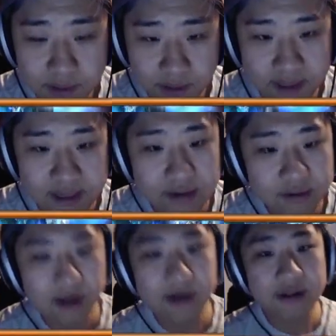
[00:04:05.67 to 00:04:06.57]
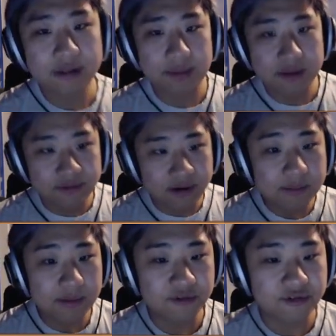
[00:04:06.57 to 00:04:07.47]
And I don't have to be scared
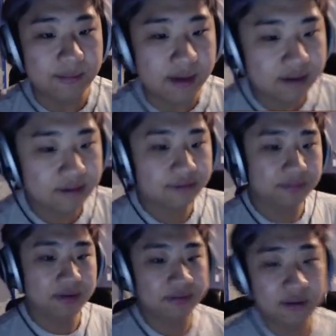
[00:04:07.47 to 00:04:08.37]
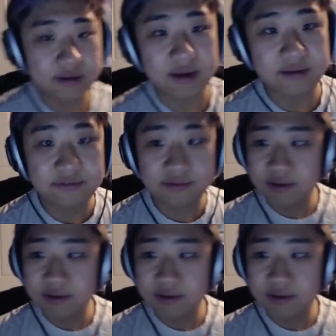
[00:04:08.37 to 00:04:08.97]
of Potion of Madness because of the Geist.